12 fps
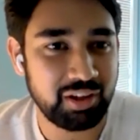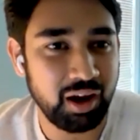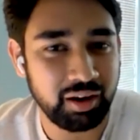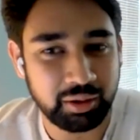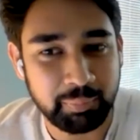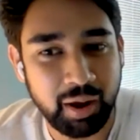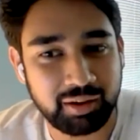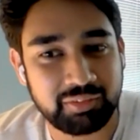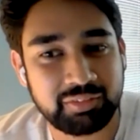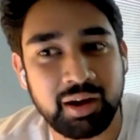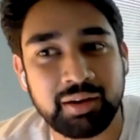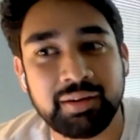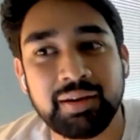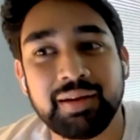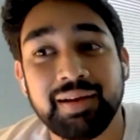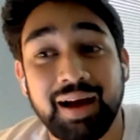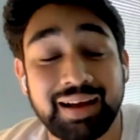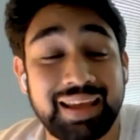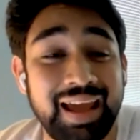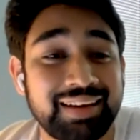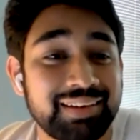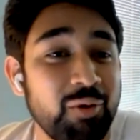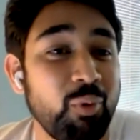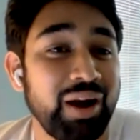they are in Pakistan.
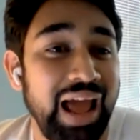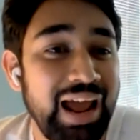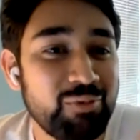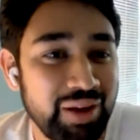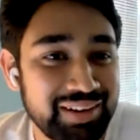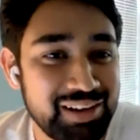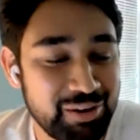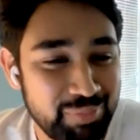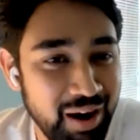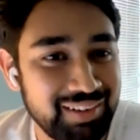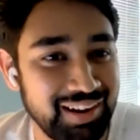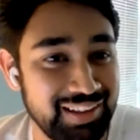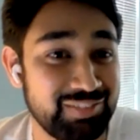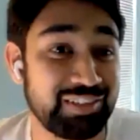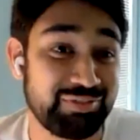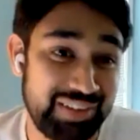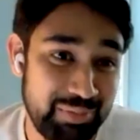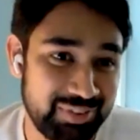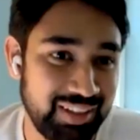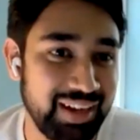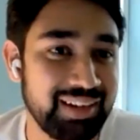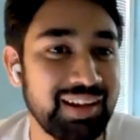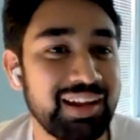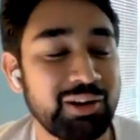Again, what I worry about is the flip
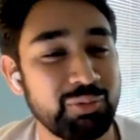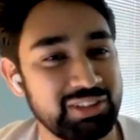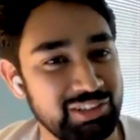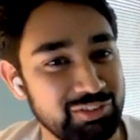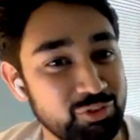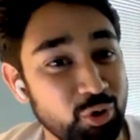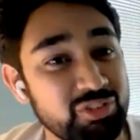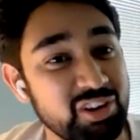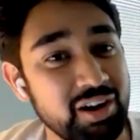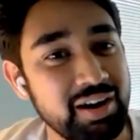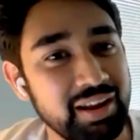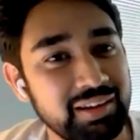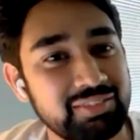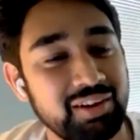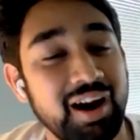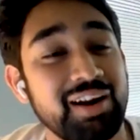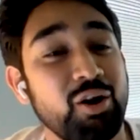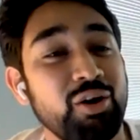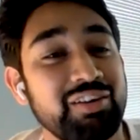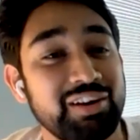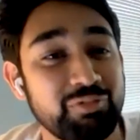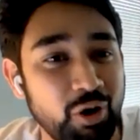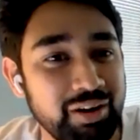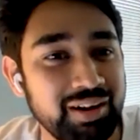side, which is those earnings are not
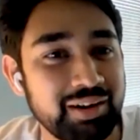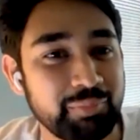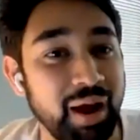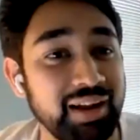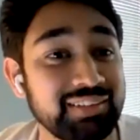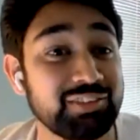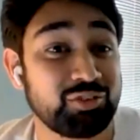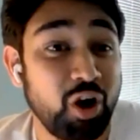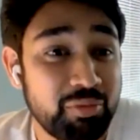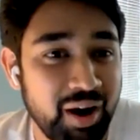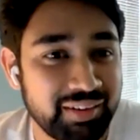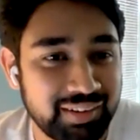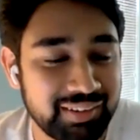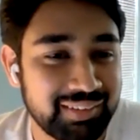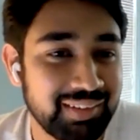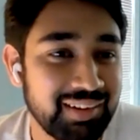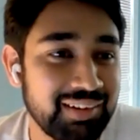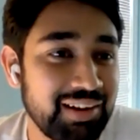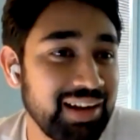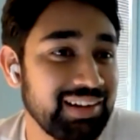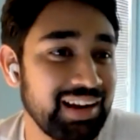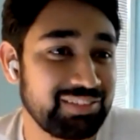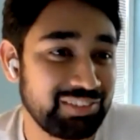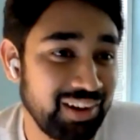rewarded by the stock market, right?
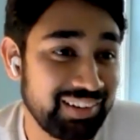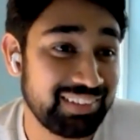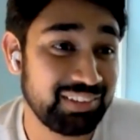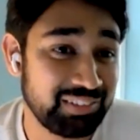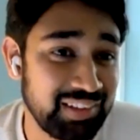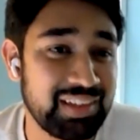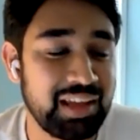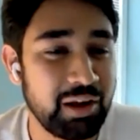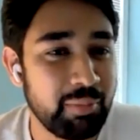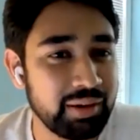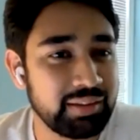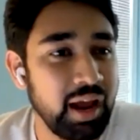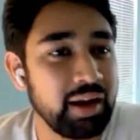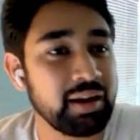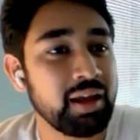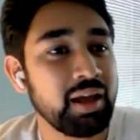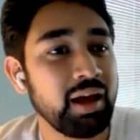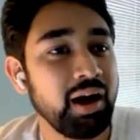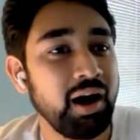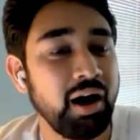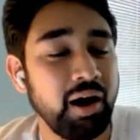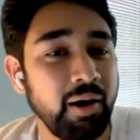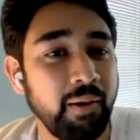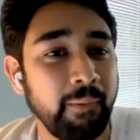Let's start thinking about that.
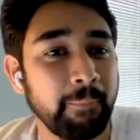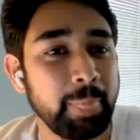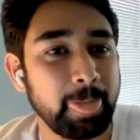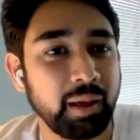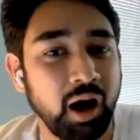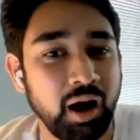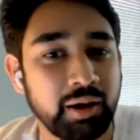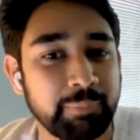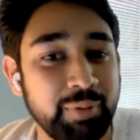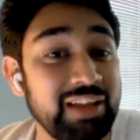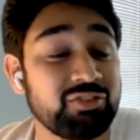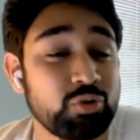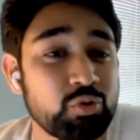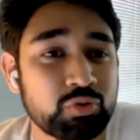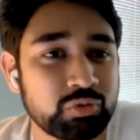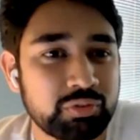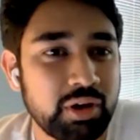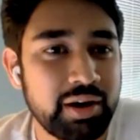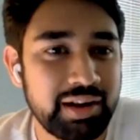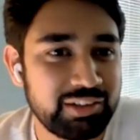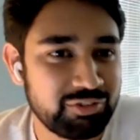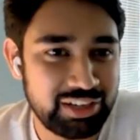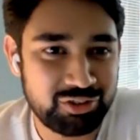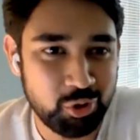Our price to
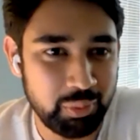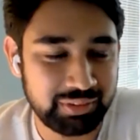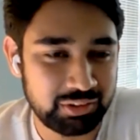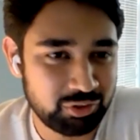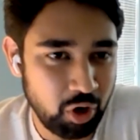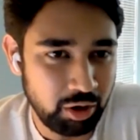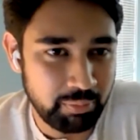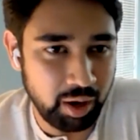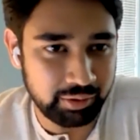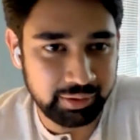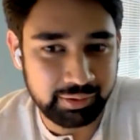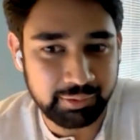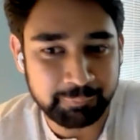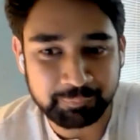earnings ratio in the stock market